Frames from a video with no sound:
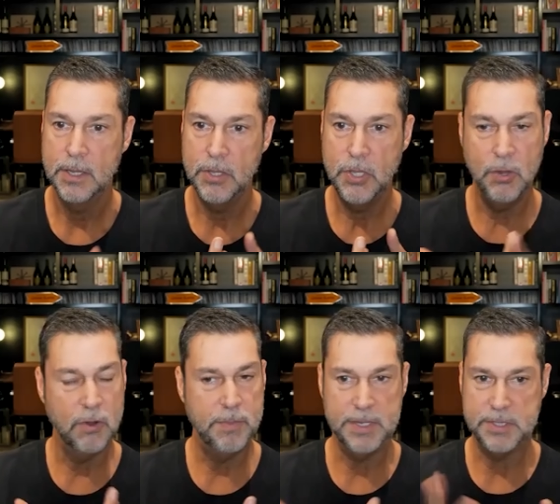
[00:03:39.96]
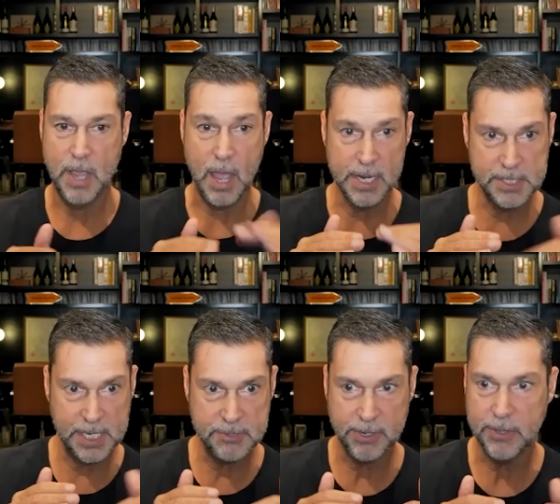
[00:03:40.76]
Europe is kind of
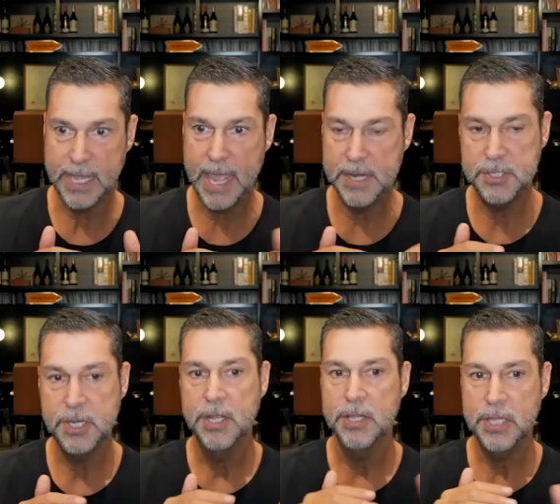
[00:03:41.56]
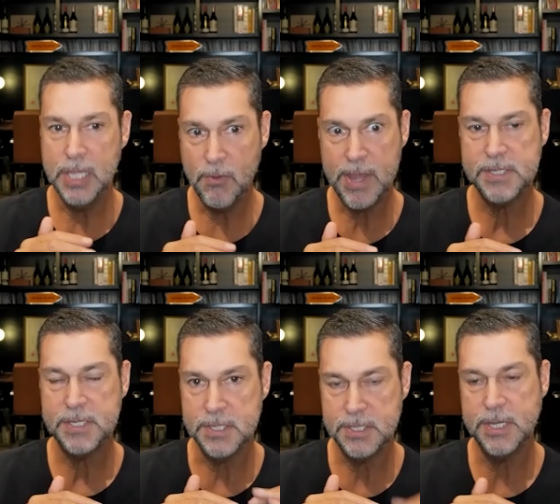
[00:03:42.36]
teetering on the edge. The US is
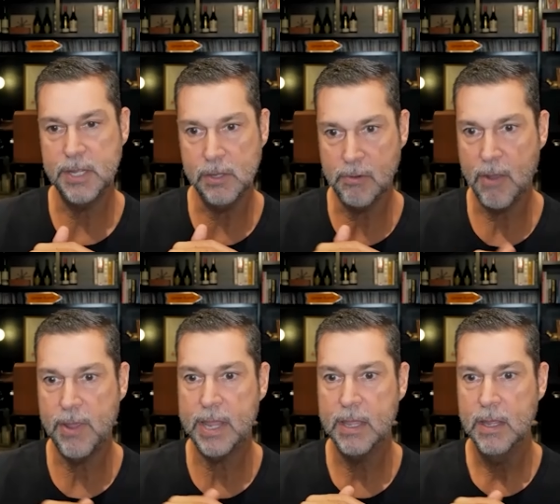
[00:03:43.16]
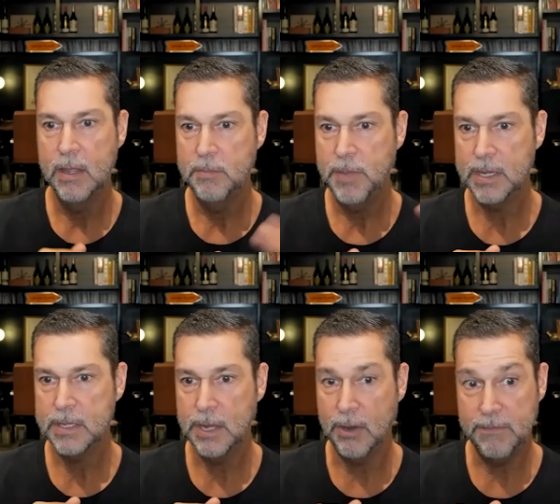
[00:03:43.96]
still growing, but
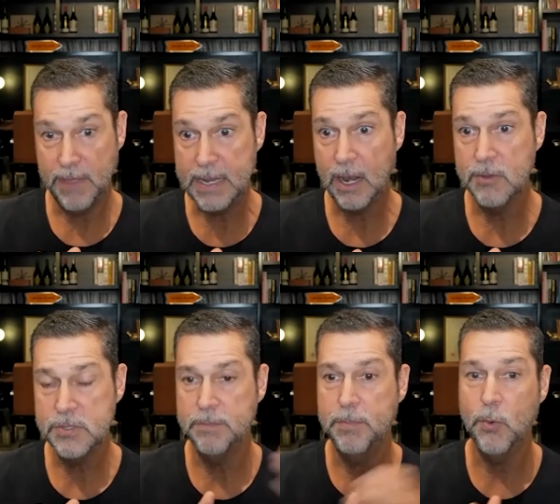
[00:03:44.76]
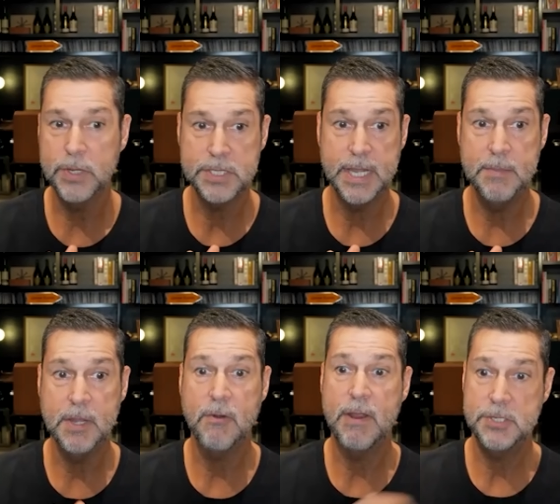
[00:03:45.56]
you know, if they close the borders to
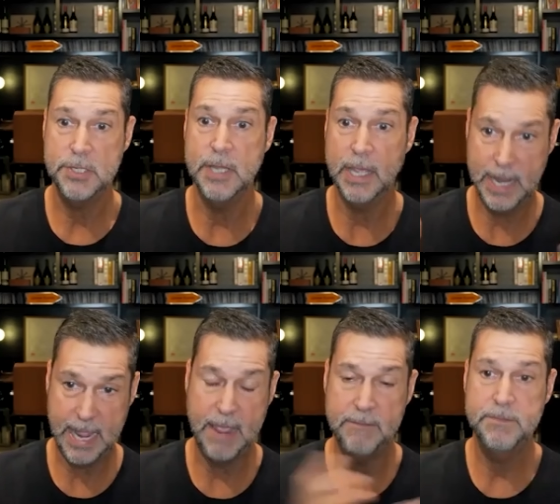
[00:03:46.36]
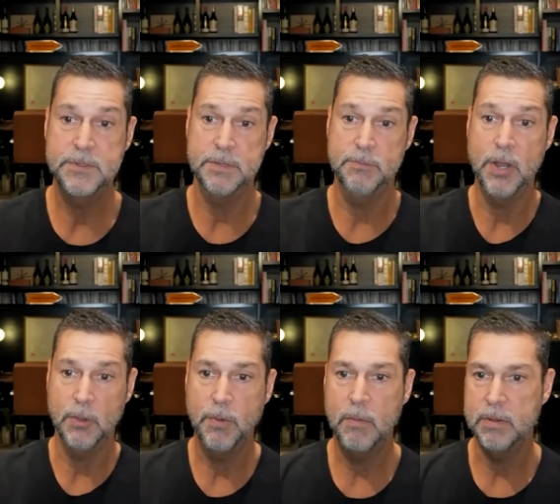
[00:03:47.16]
immigration, they're going to have some real
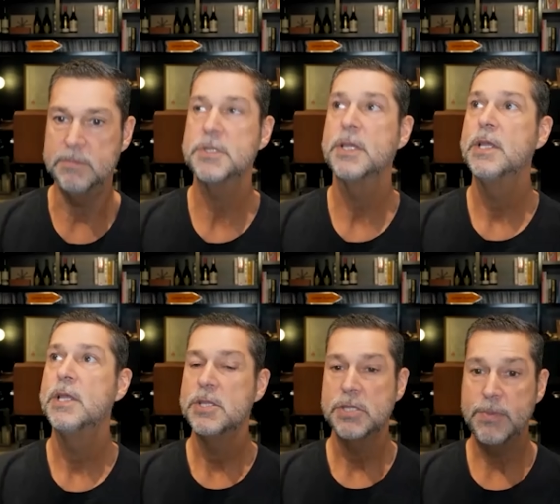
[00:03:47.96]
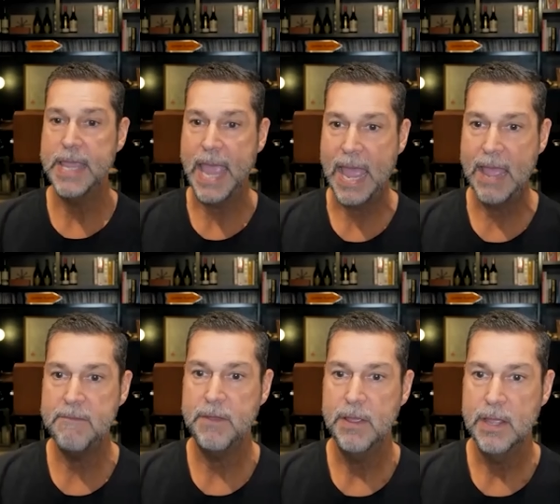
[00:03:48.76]
problems. So we
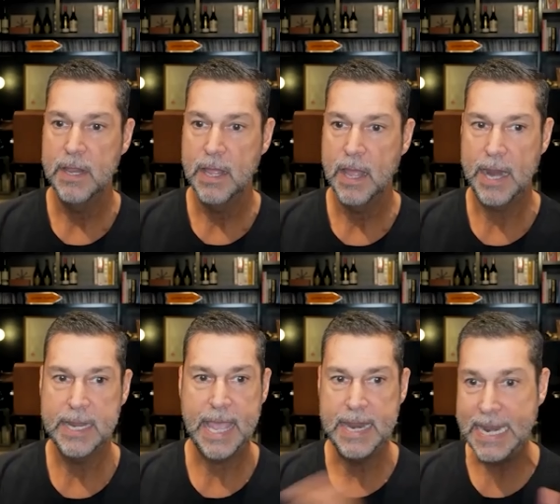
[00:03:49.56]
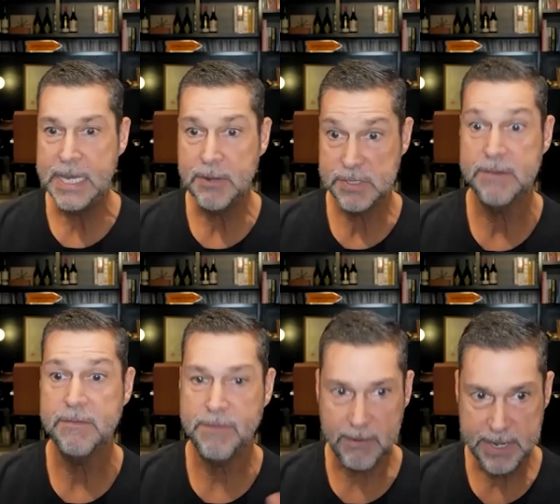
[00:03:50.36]
have, and again, India is in a
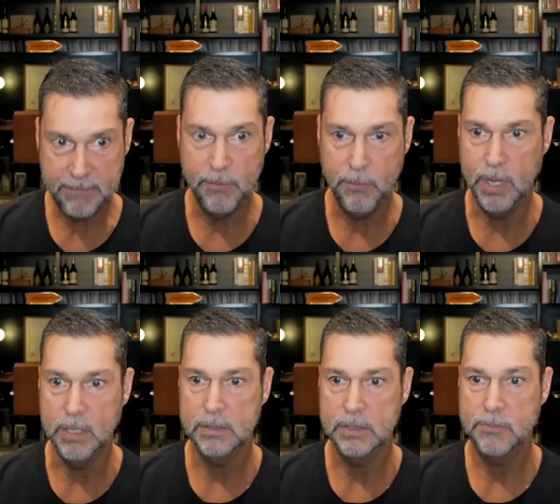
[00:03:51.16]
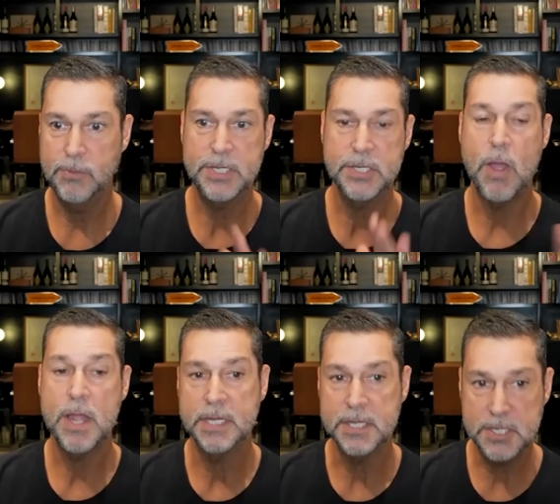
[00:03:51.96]
very different world, which is why
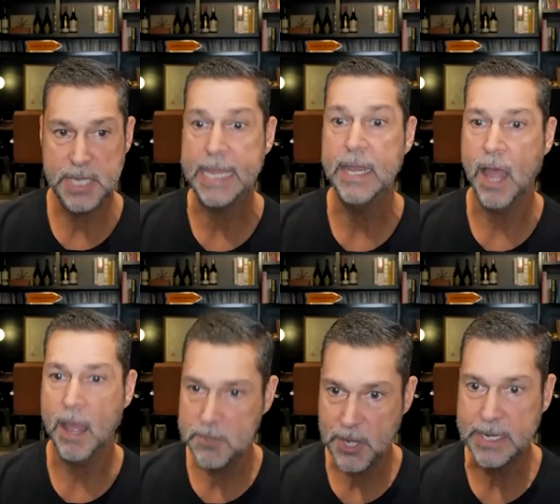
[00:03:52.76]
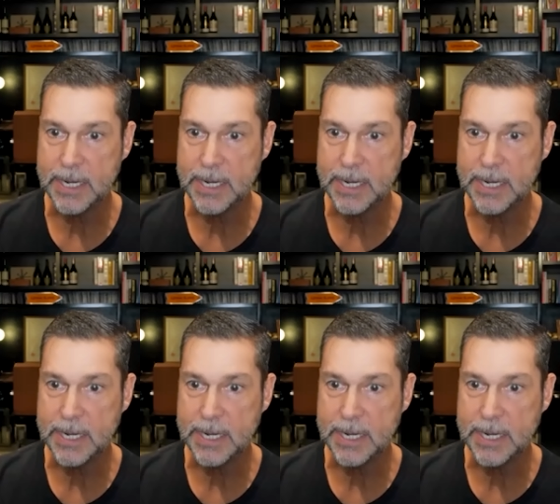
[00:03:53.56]
it's in a secular uptrend in